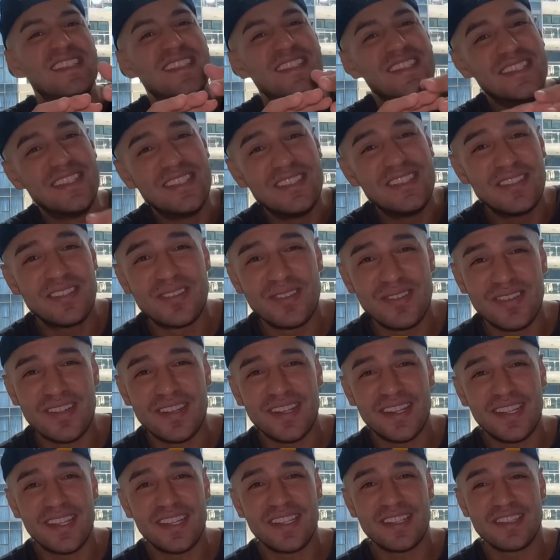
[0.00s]
You don't
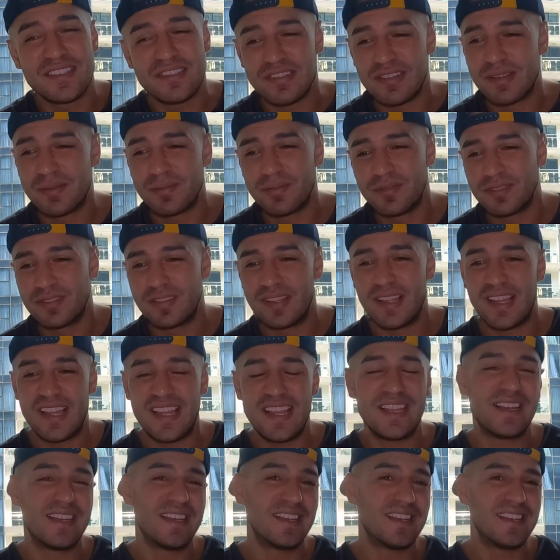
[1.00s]
want to get in trouble,
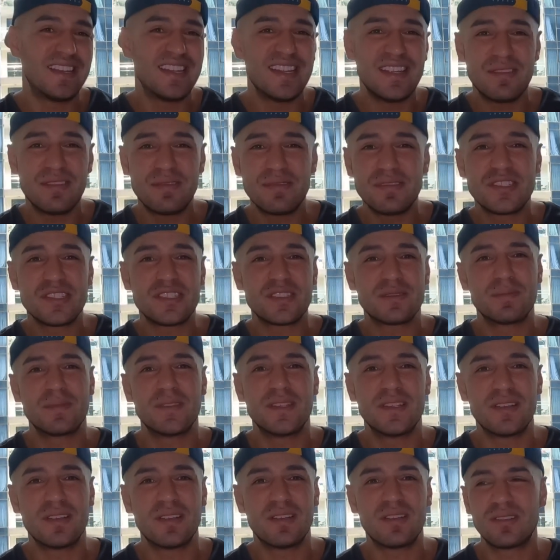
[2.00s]
and it would just
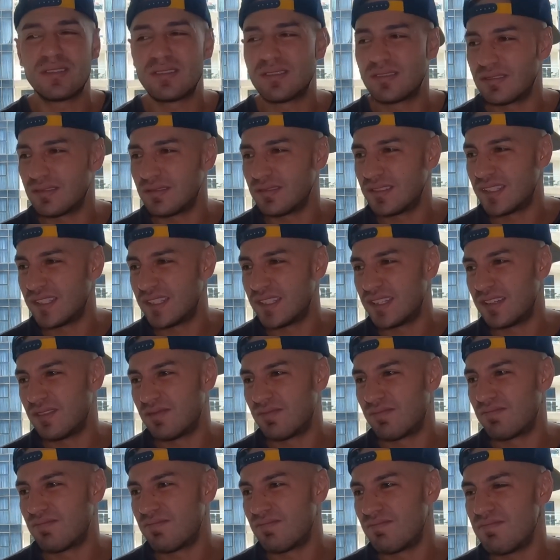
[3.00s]
be a whole, you
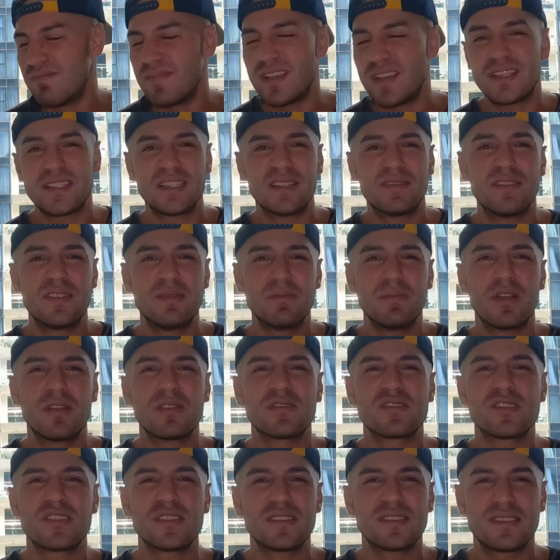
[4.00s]
know, mix of
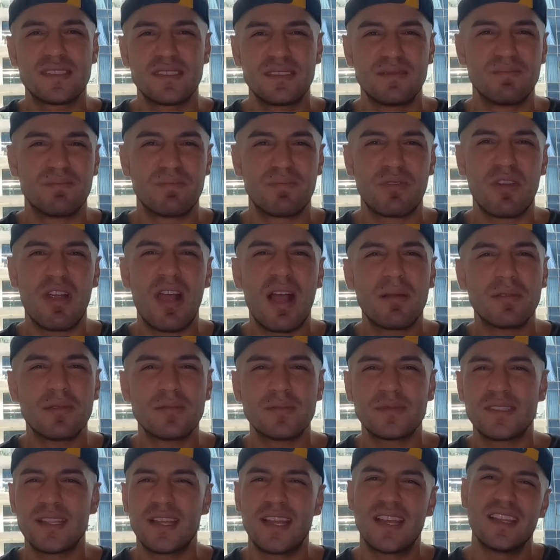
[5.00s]
emotions and
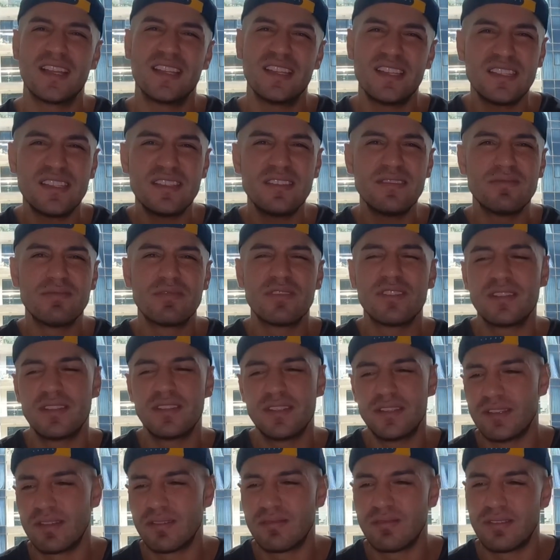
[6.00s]
problems that you
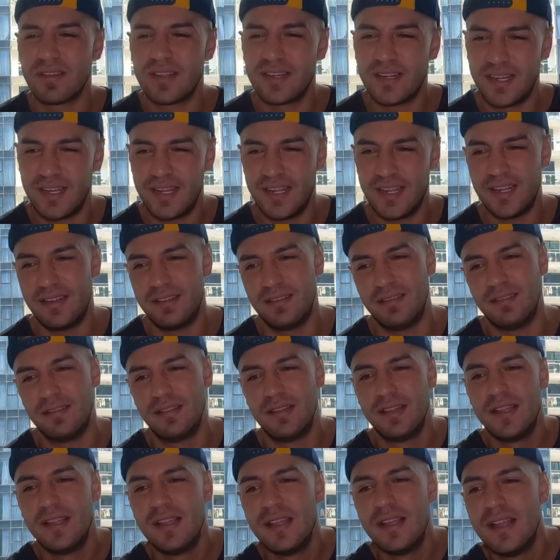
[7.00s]
really don't want to handle.
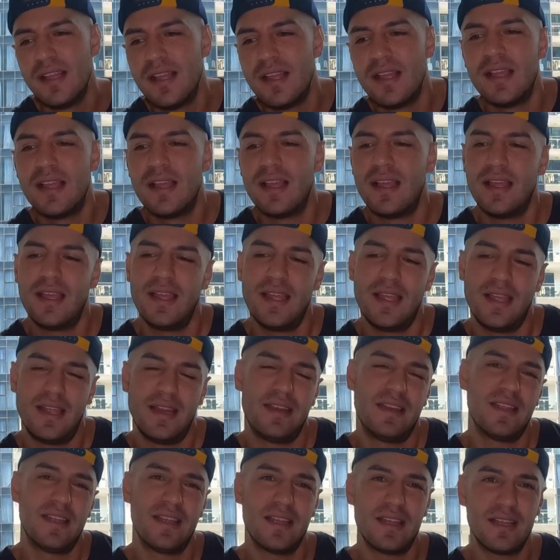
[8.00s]

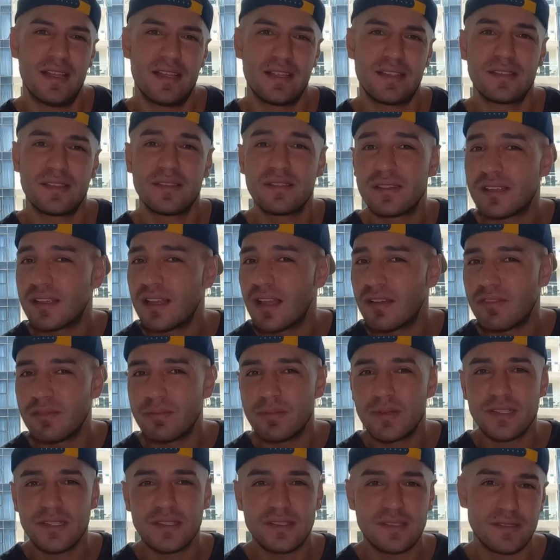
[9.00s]
And so the
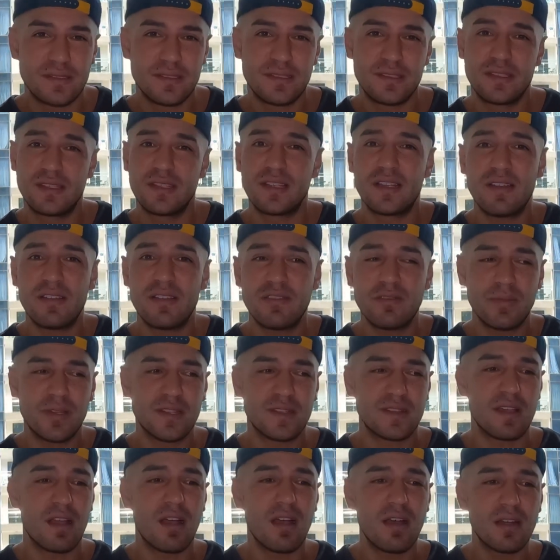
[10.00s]
government's
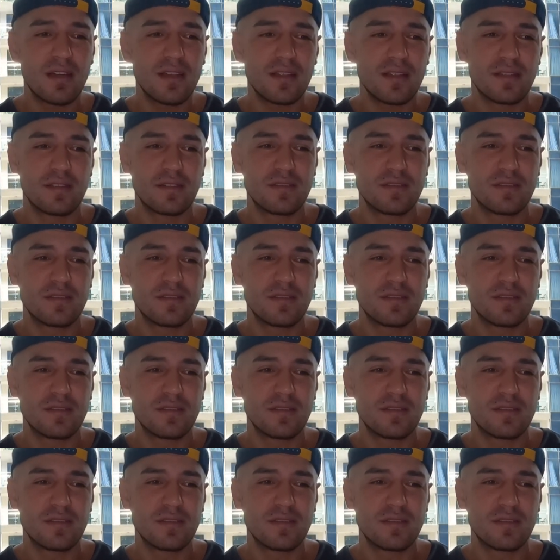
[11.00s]
on it.